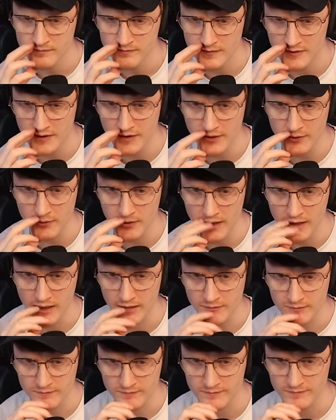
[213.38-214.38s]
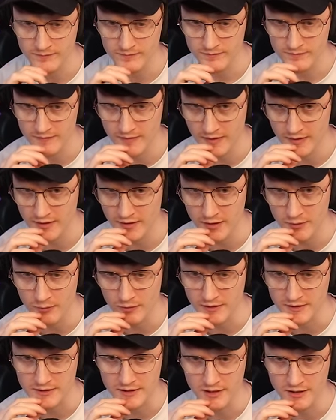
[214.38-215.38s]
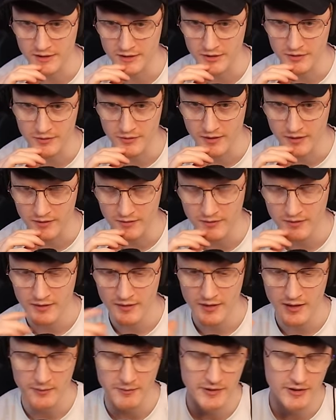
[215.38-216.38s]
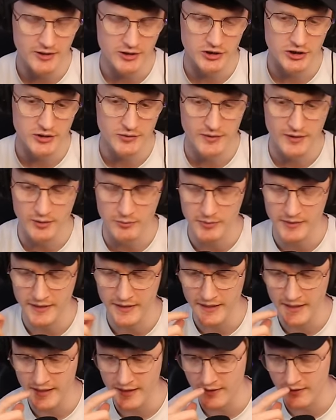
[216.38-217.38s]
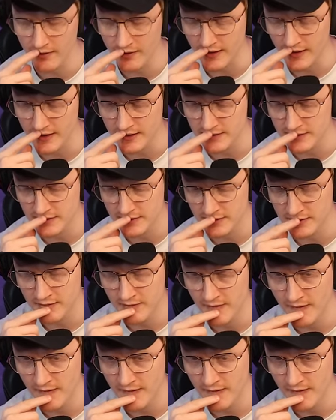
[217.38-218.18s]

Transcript: Yeah, you are. I don't know what it's gonna do though. I mean, you could shoot it up in the air, I guess,